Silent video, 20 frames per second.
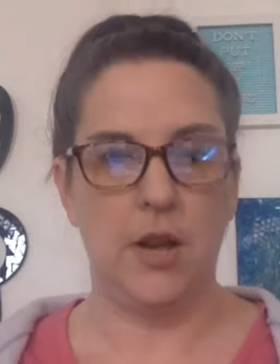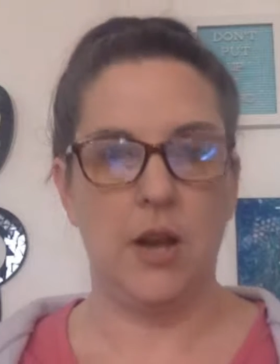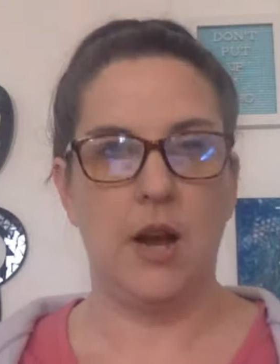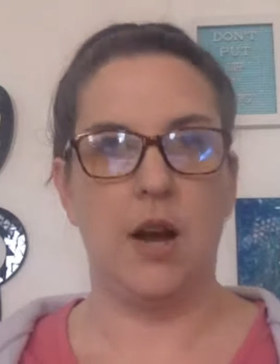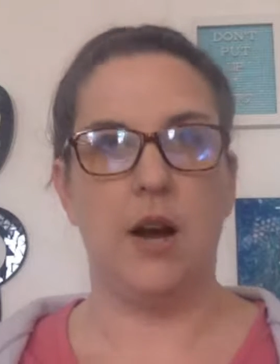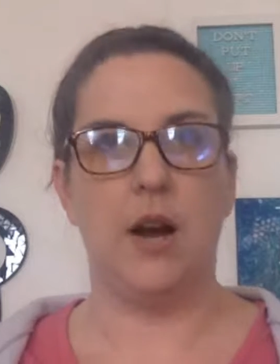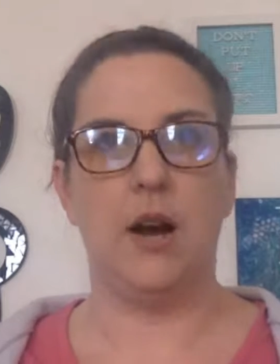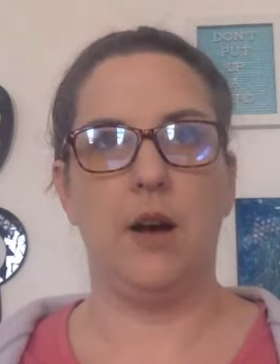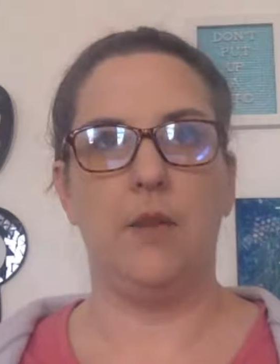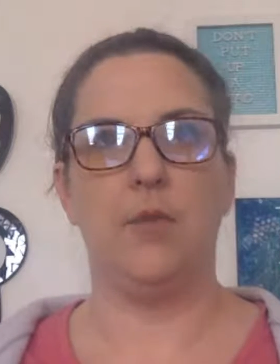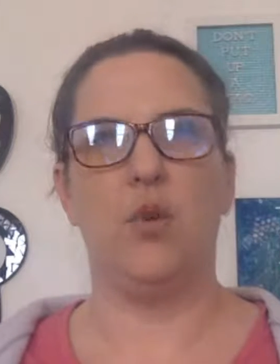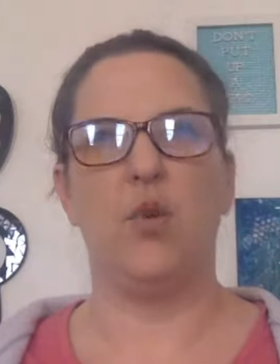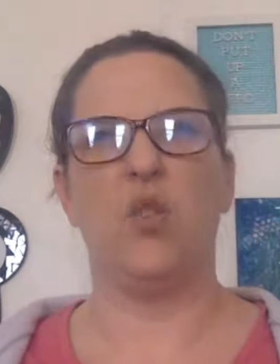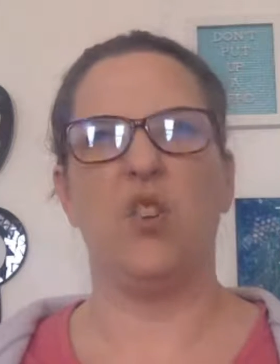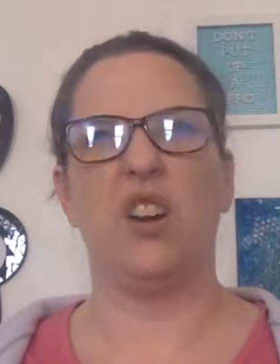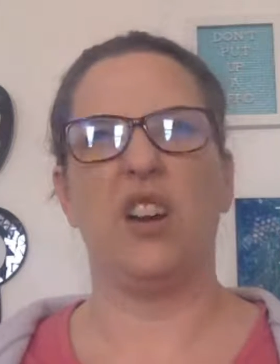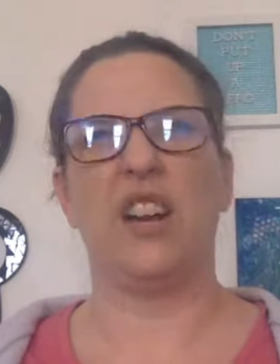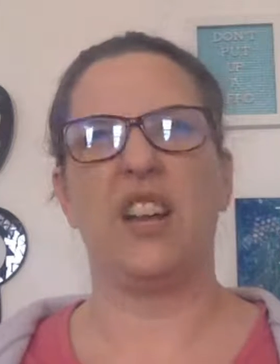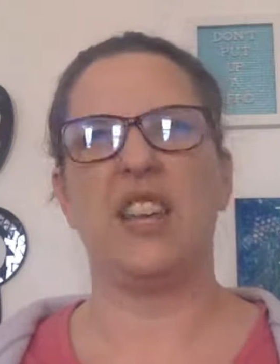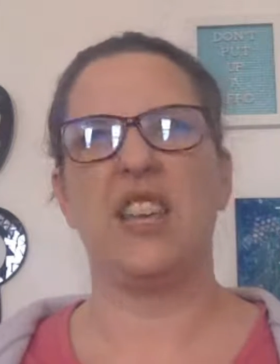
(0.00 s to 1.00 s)

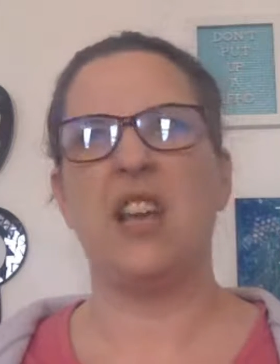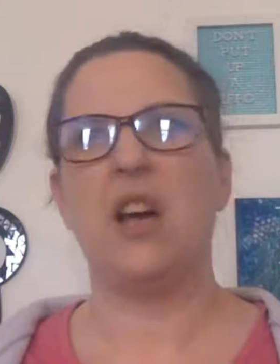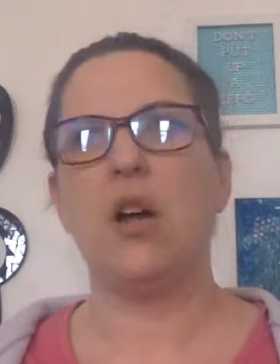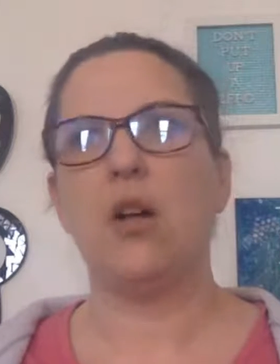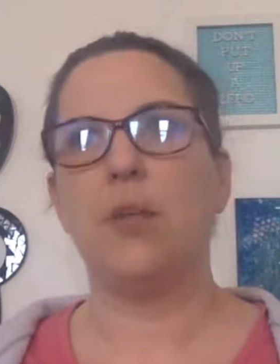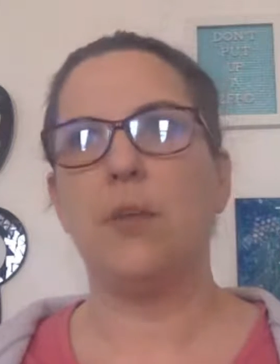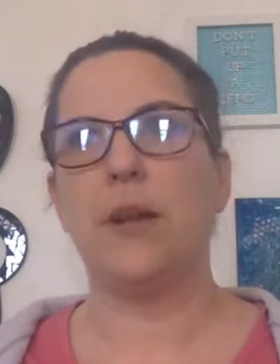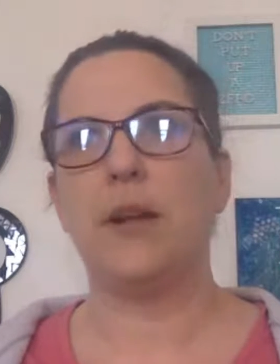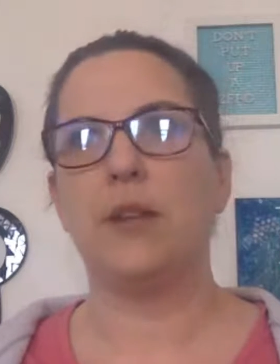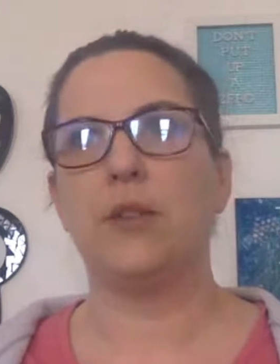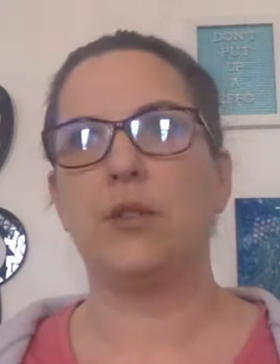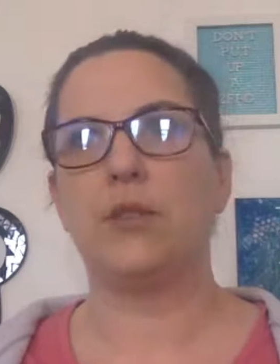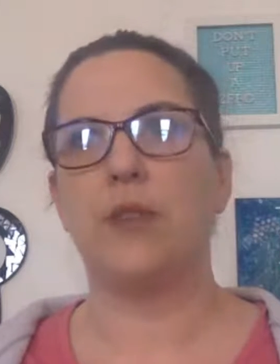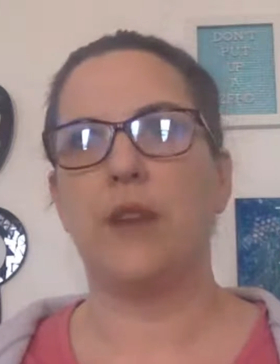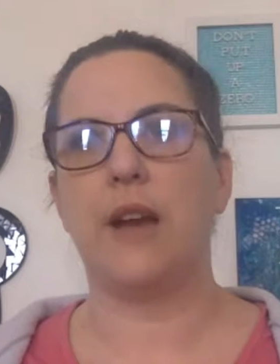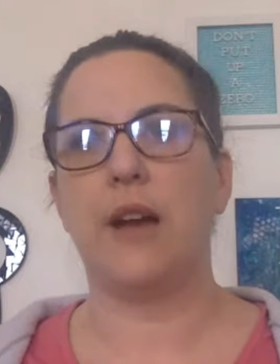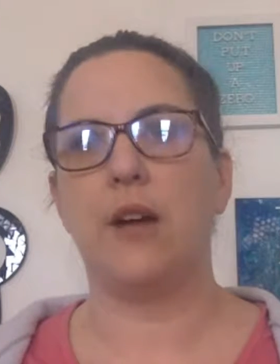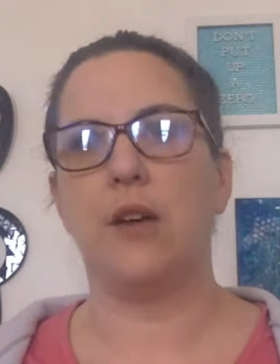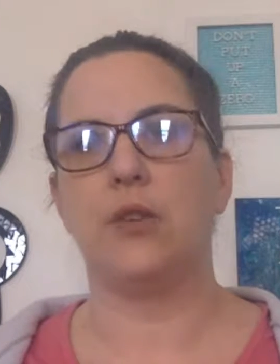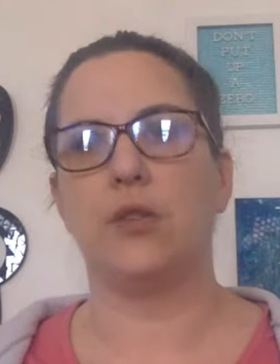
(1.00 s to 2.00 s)
or like yell belt
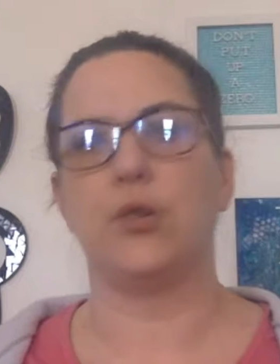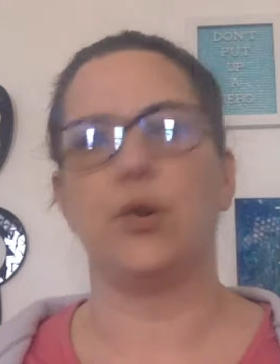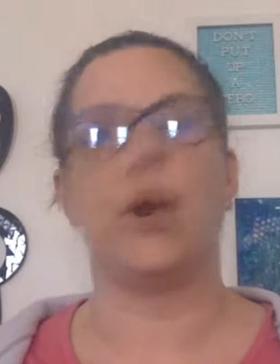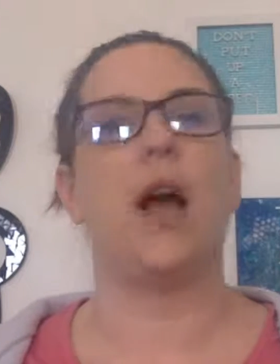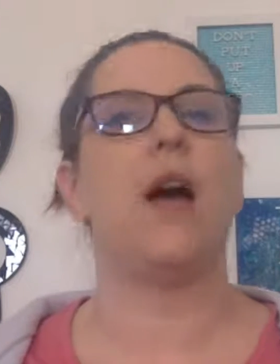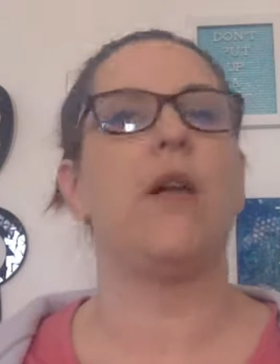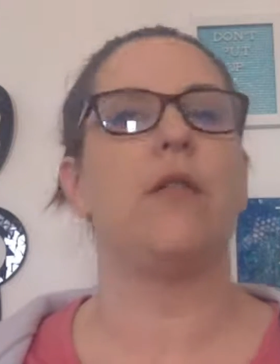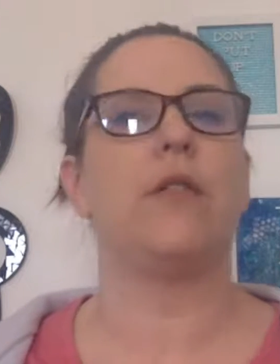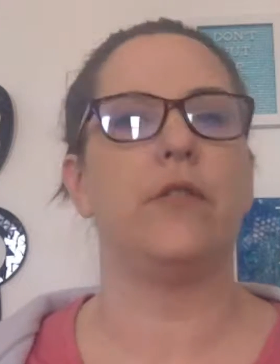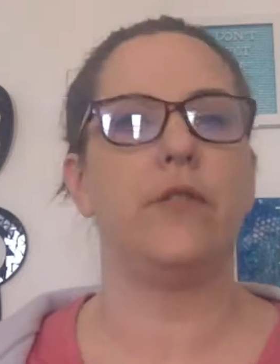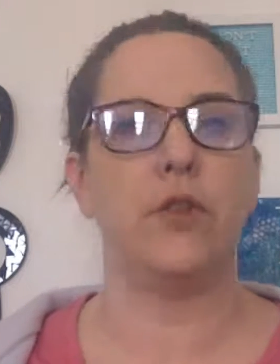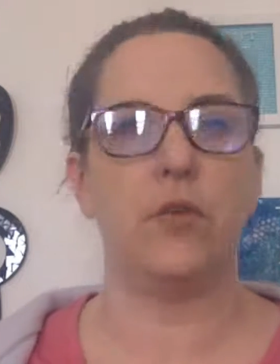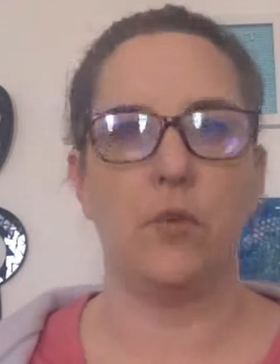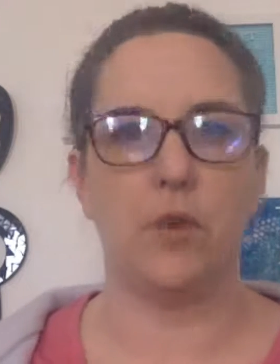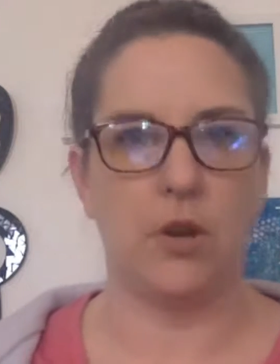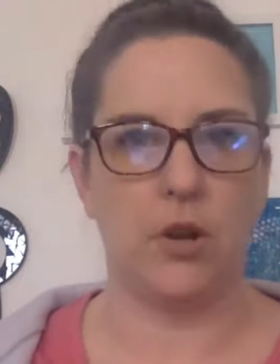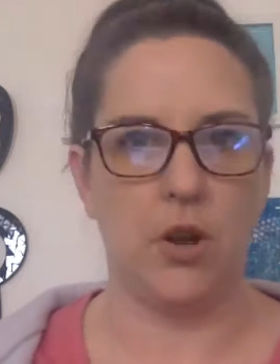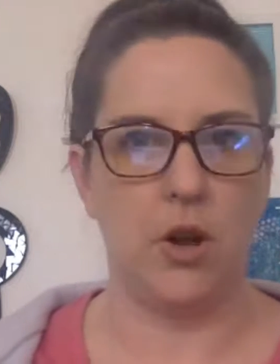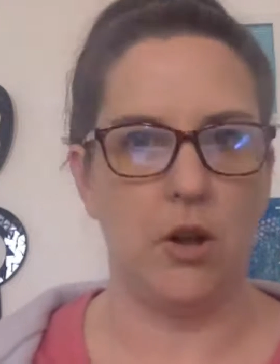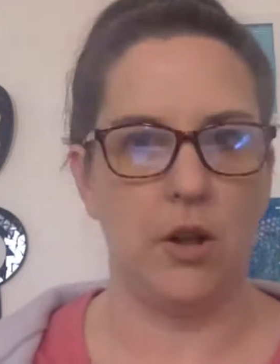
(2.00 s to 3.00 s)
vowels, or however you want
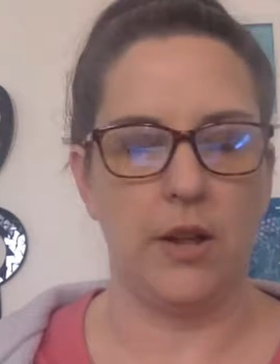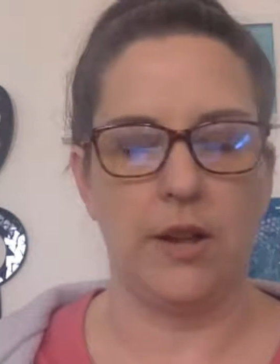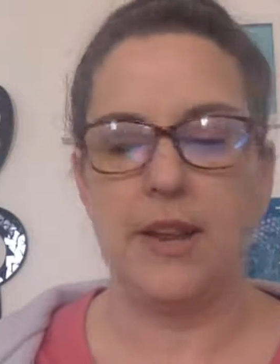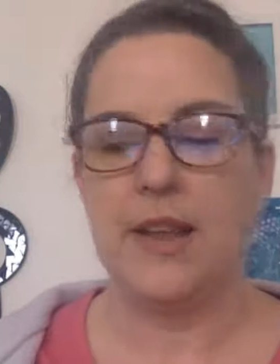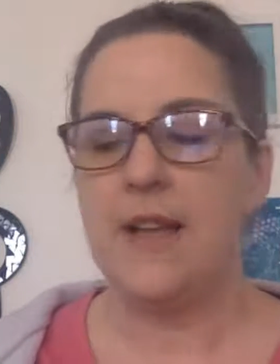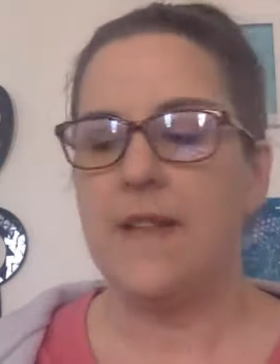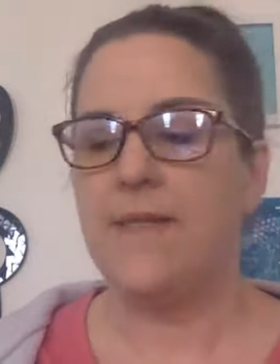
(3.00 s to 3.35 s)
to call it.